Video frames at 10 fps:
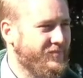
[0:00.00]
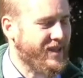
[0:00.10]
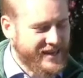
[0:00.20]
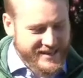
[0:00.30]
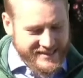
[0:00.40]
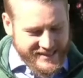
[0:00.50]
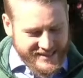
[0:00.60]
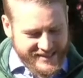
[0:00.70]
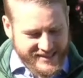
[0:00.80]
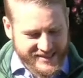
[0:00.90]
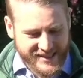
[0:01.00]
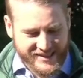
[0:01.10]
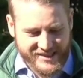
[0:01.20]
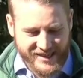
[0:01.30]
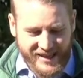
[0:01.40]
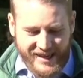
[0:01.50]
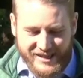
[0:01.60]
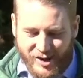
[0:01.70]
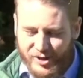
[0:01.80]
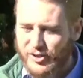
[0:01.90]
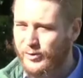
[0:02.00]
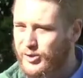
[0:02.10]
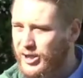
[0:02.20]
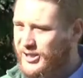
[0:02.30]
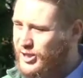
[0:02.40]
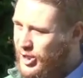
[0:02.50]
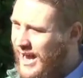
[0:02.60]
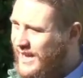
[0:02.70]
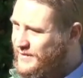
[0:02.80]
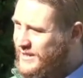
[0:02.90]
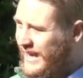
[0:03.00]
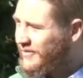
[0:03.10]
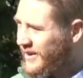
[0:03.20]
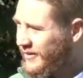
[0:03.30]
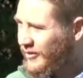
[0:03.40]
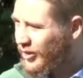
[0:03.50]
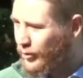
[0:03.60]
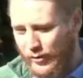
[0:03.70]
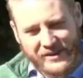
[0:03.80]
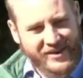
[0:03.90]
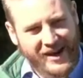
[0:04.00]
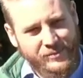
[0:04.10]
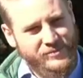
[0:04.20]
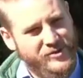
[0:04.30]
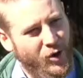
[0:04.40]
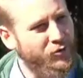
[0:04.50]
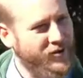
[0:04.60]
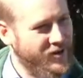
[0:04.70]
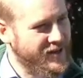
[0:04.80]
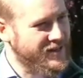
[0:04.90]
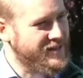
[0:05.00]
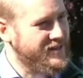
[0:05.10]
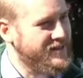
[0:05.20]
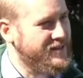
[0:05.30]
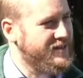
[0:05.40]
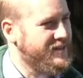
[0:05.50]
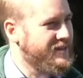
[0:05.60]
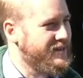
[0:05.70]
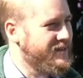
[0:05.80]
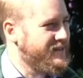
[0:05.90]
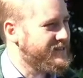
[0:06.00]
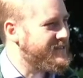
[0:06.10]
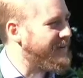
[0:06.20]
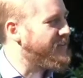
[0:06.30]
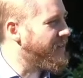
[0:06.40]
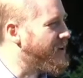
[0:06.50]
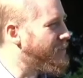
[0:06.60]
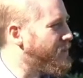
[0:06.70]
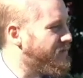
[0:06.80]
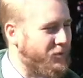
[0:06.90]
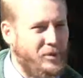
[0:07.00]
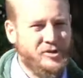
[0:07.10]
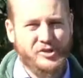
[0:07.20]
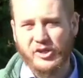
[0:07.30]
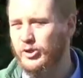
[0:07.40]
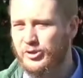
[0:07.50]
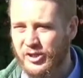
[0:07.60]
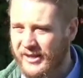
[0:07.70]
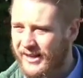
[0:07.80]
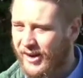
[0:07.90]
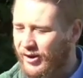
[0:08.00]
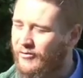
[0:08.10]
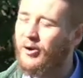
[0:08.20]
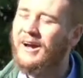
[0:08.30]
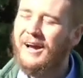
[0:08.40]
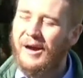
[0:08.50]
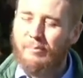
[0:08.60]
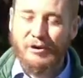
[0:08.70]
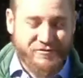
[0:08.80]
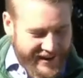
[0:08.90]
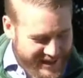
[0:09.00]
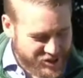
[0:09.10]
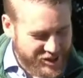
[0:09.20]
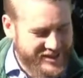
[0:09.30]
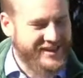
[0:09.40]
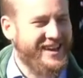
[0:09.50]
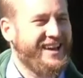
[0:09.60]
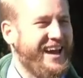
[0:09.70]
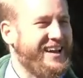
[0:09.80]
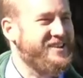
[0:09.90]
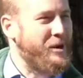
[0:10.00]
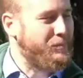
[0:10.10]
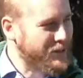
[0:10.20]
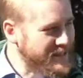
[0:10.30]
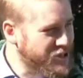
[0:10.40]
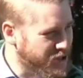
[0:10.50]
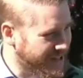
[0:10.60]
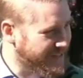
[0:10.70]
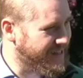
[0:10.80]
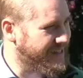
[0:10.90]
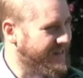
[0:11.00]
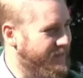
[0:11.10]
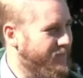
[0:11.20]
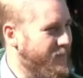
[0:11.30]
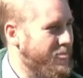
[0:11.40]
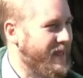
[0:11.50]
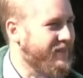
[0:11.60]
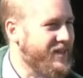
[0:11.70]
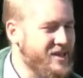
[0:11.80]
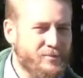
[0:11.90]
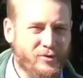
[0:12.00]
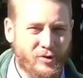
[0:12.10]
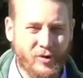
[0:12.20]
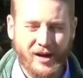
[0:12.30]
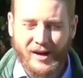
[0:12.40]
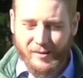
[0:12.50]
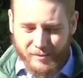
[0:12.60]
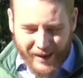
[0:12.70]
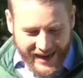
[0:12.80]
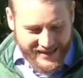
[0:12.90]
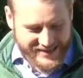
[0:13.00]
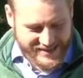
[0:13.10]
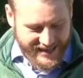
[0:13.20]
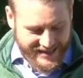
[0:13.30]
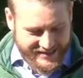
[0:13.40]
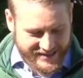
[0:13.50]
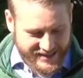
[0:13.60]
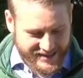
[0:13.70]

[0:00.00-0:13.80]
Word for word: And yet, 666 is also just shy of seven three times over. Seven, the number for persecution or for perfection and completion in the Hebrew mindset.